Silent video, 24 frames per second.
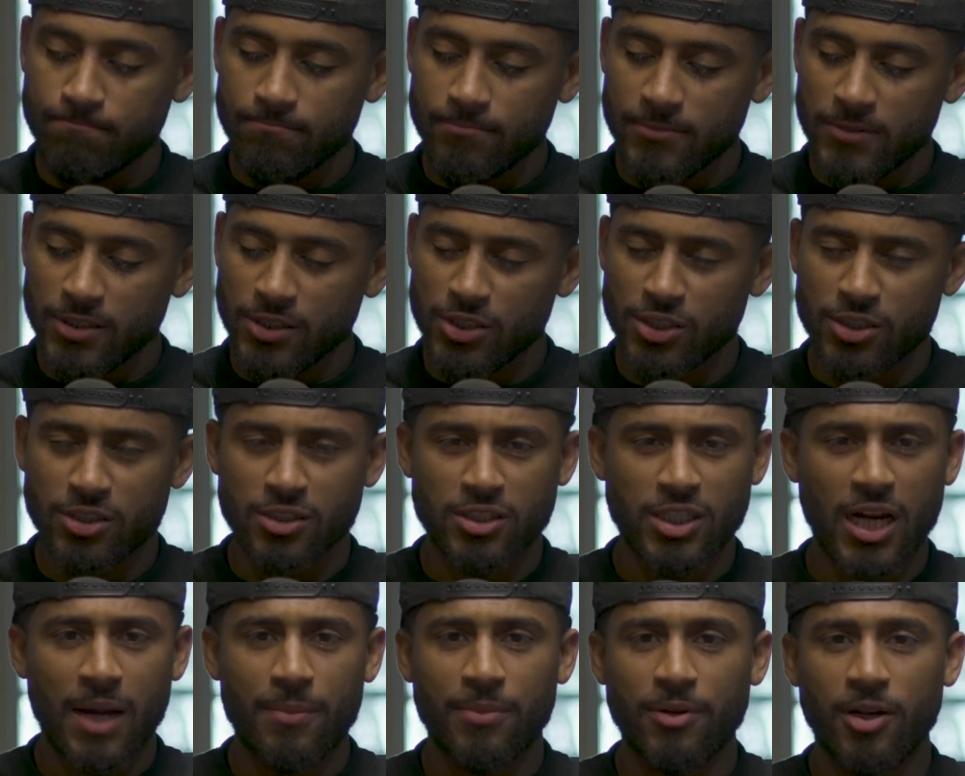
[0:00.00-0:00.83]
just
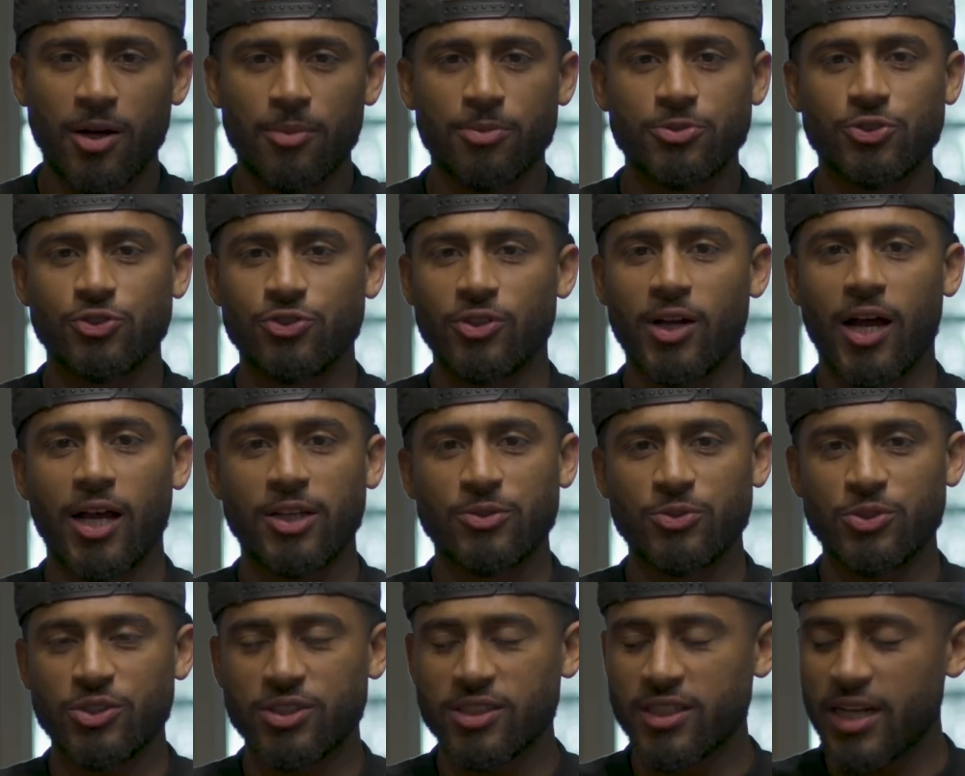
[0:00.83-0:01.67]
chop it up with you guys.
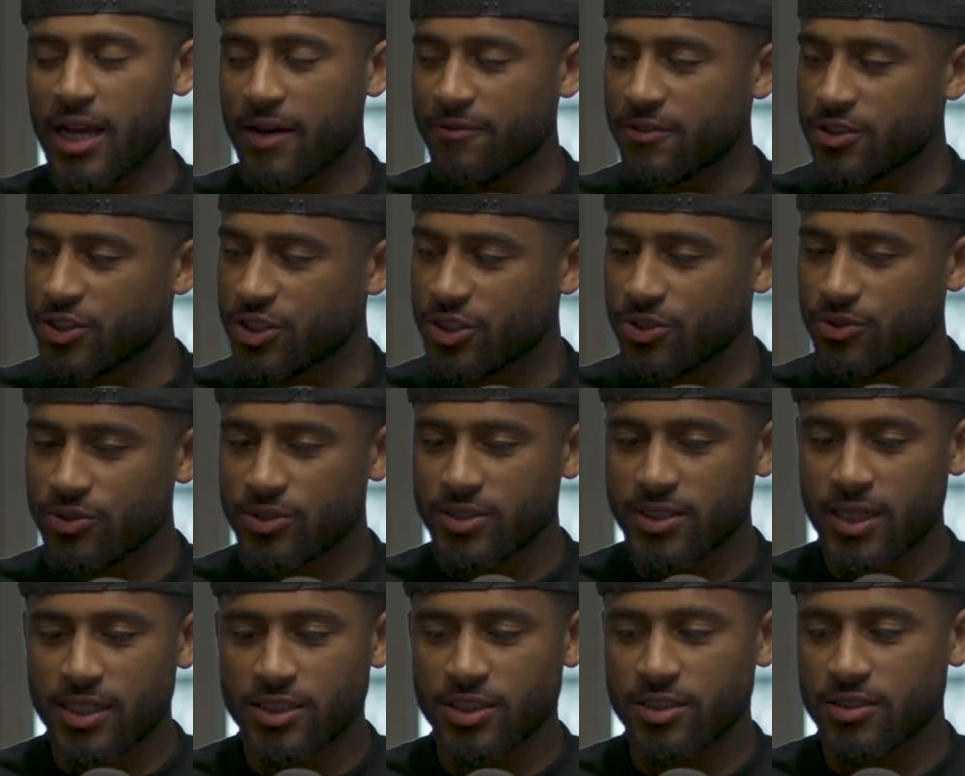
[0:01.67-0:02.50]
We're just going to have a chill
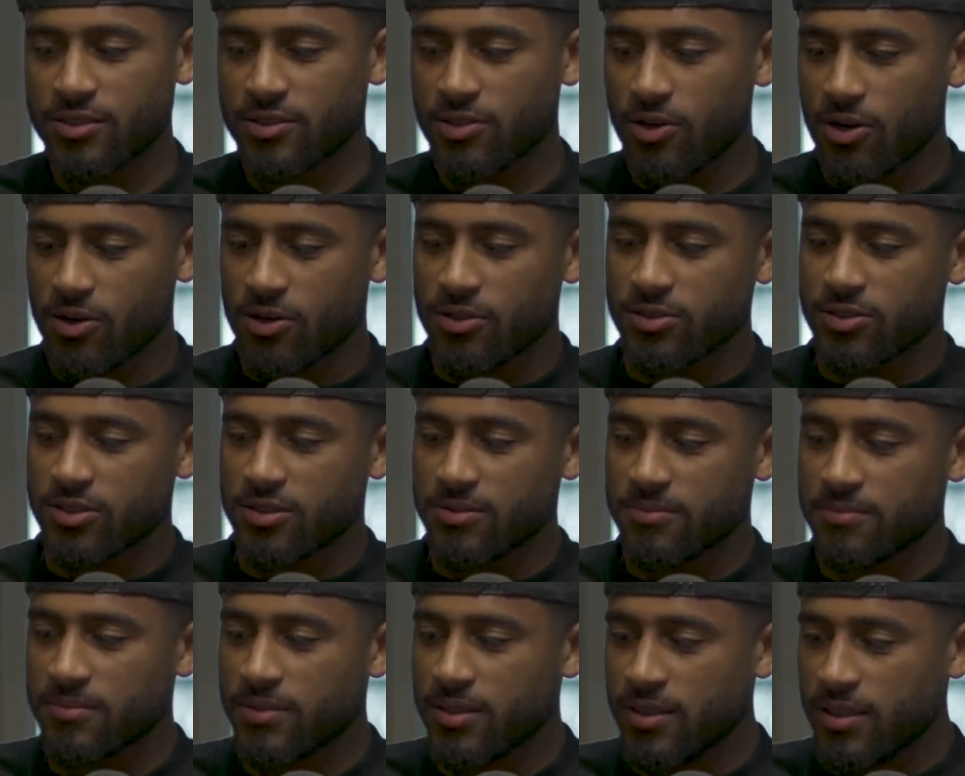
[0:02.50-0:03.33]
session, talk on
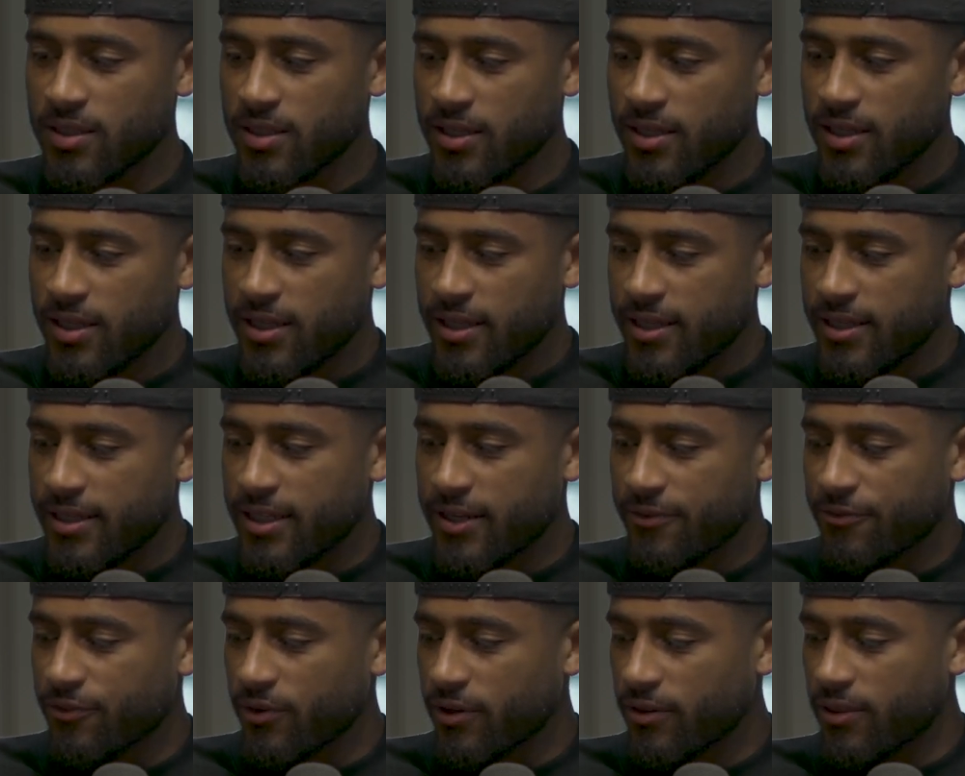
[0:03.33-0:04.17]
some
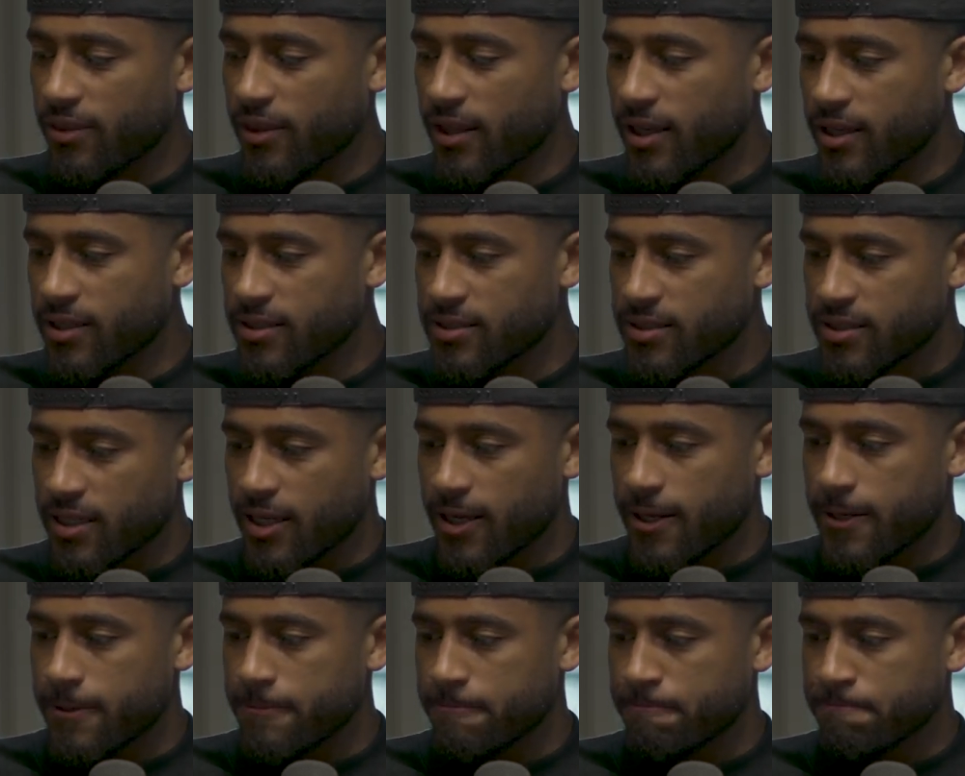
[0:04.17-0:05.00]
different things
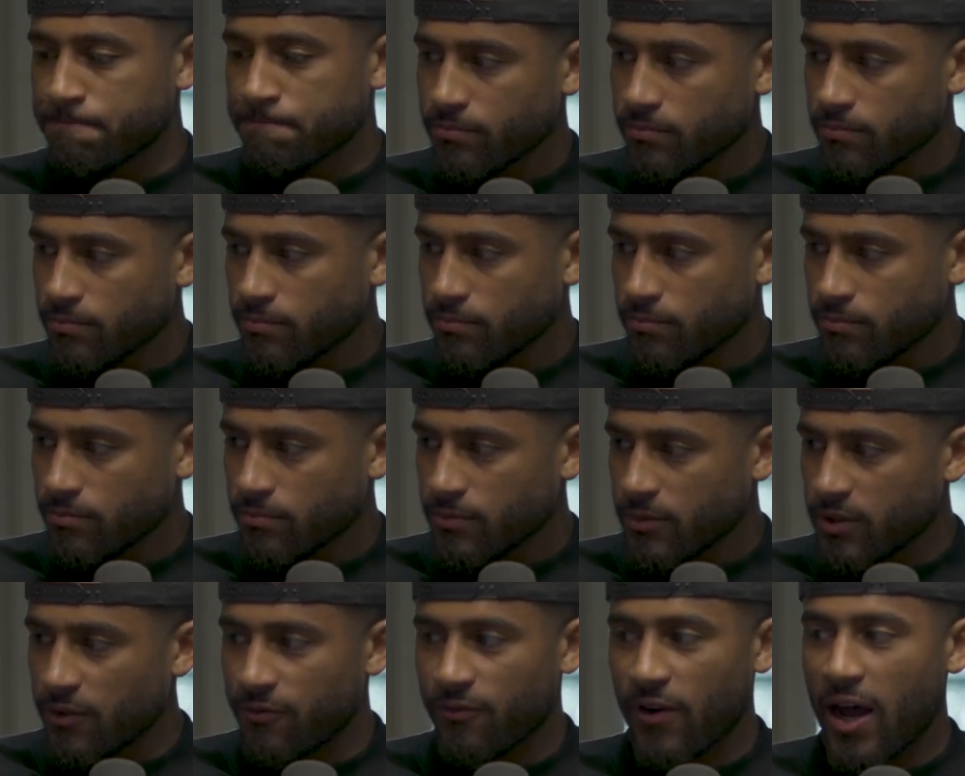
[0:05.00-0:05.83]
and
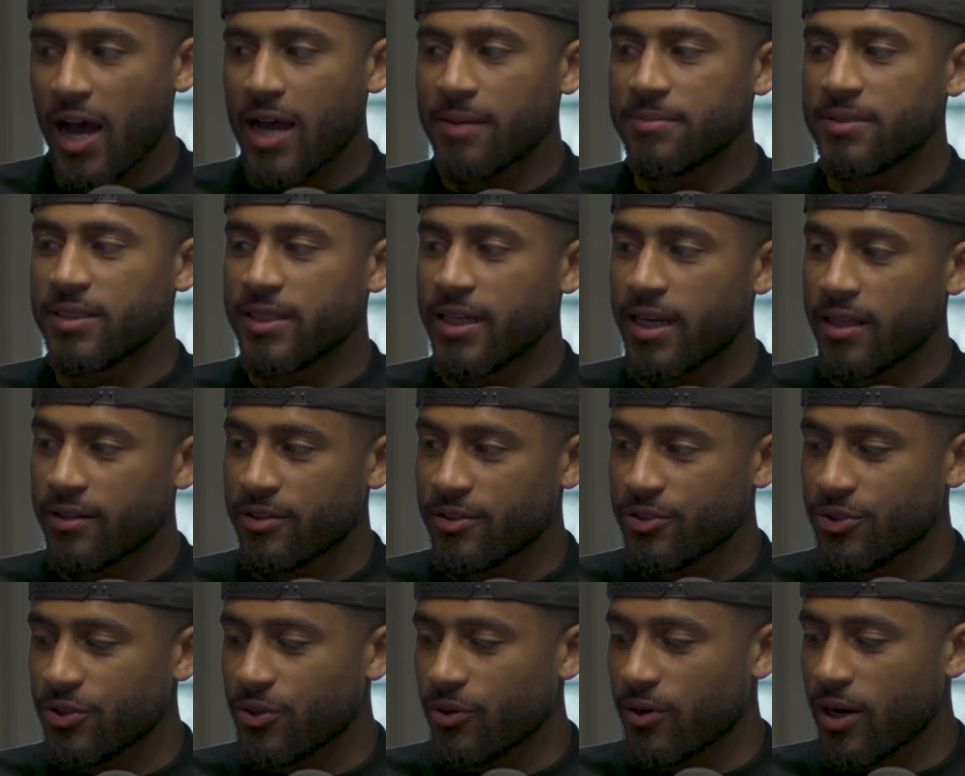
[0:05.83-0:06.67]
vibe together,
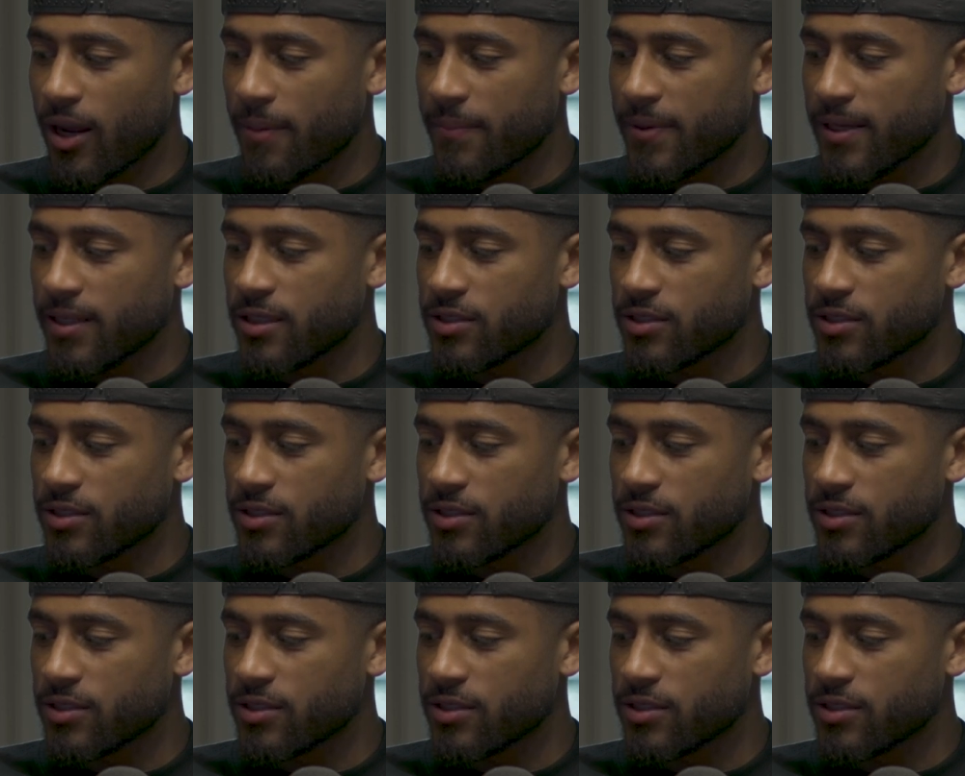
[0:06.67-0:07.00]
you know what I mean?